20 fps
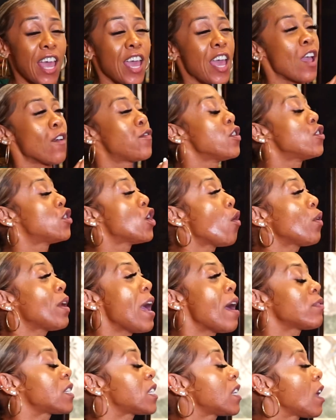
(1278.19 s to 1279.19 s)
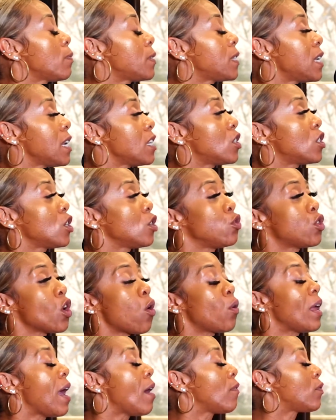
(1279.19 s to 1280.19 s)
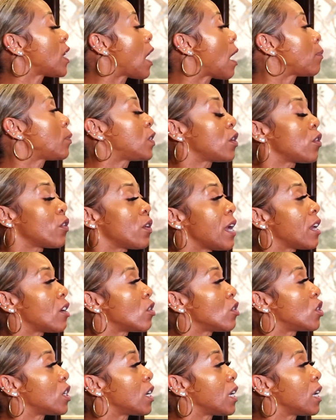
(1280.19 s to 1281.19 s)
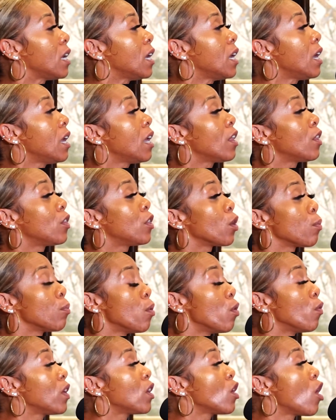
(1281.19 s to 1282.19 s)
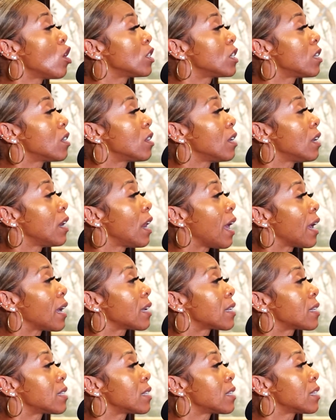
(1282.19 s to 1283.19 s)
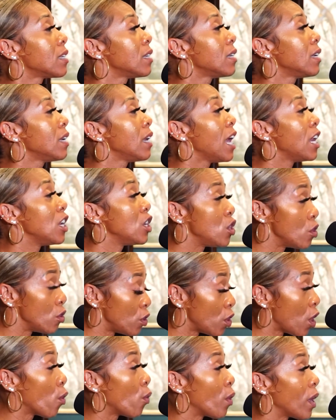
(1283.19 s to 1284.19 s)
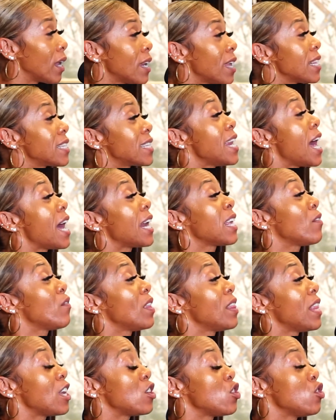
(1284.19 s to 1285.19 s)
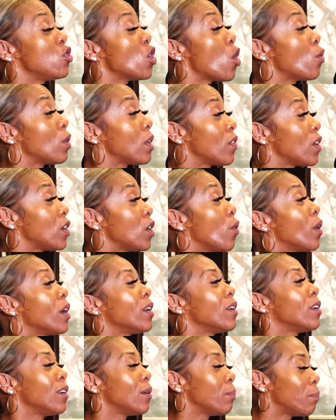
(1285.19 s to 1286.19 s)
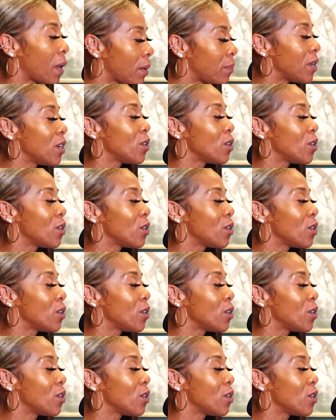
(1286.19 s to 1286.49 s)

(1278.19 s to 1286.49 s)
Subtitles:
If you don't have substance and you don't have top tier energy, they're moving on to the next, and you know it. It's not even that you don't even know it, baby.